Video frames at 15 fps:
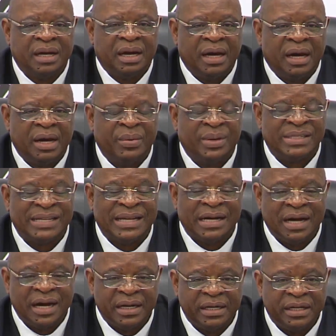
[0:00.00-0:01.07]
I was
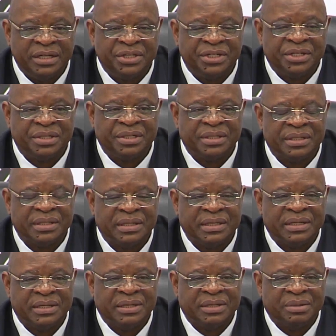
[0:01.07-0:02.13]
encouraged
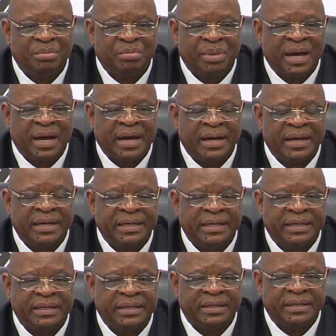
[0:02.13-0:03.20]

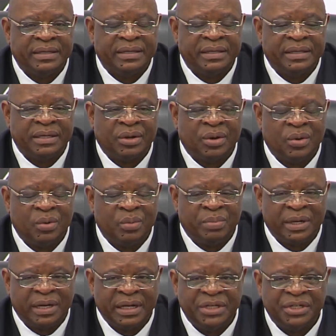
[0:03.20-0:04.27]
by the
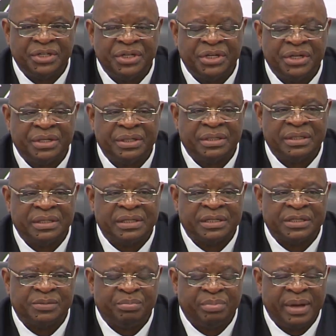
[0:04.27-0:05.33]
cooperation,
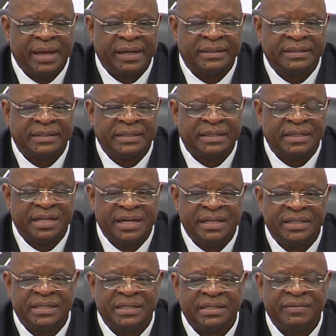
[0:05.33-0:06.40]
respect, and
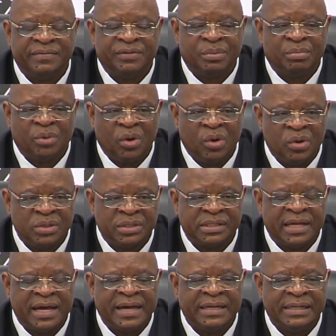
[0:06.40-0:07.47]
courtesy from all
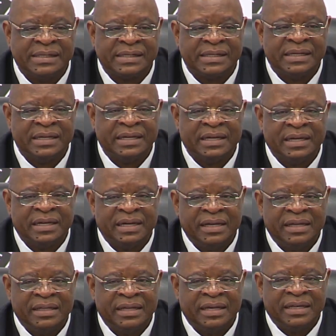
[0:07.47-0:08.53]
sides,
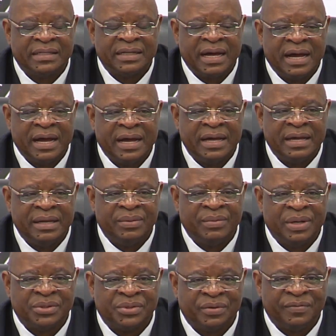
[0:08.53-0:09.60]
and that I
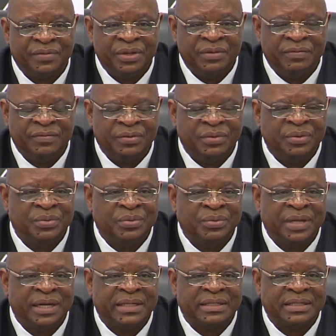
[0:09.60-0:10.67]
was of the view
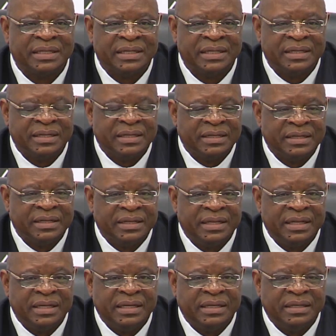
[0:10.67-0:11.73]
that
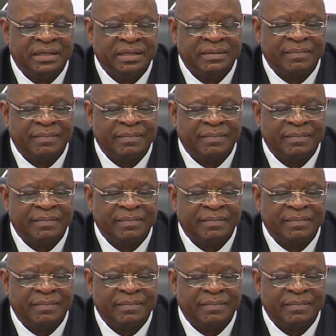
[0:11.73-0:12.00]
the